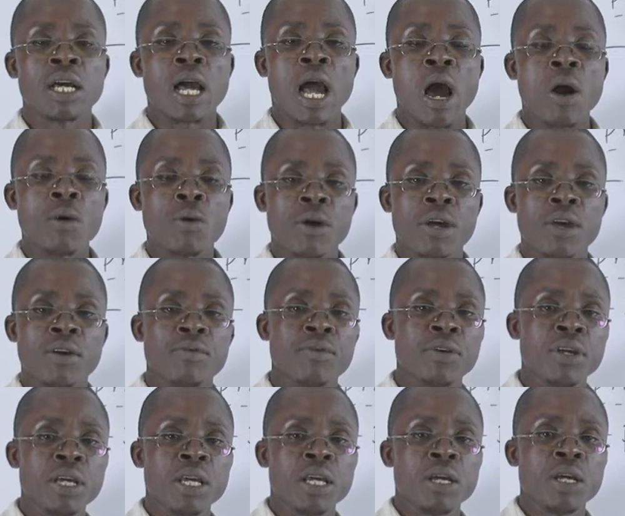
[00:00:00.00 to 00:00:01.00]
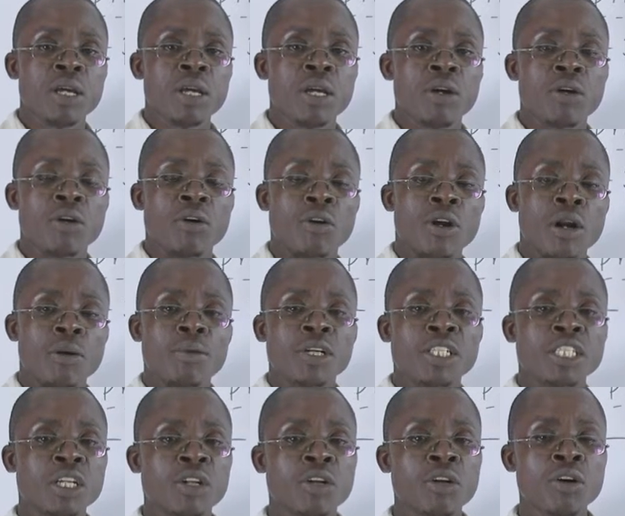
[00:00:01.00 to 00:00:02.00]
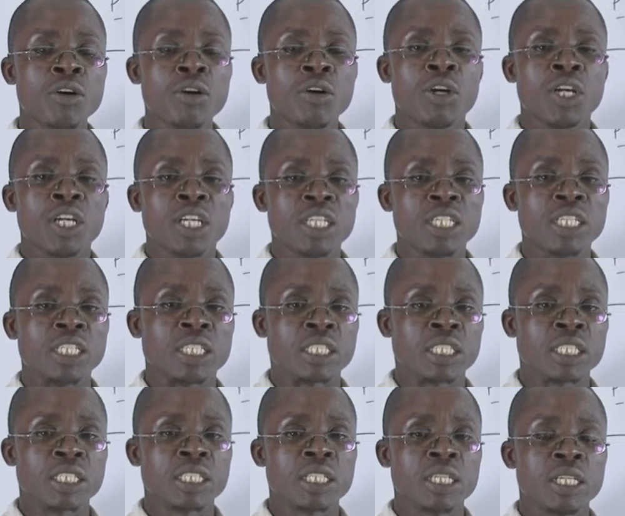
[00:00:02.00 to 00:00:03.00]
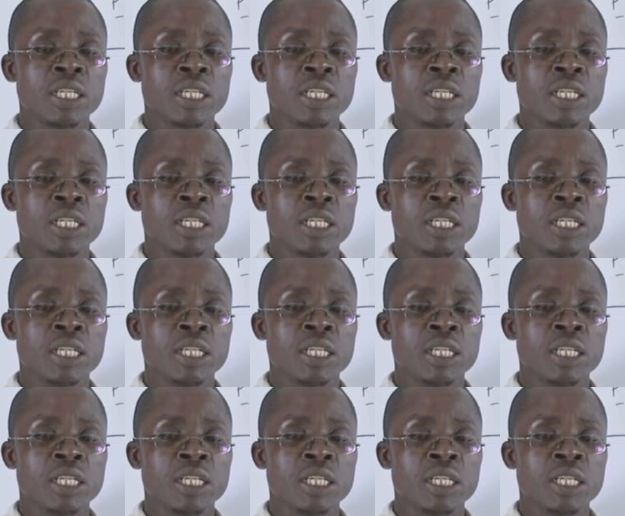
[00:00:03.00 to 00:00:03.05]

How heavy or a material is,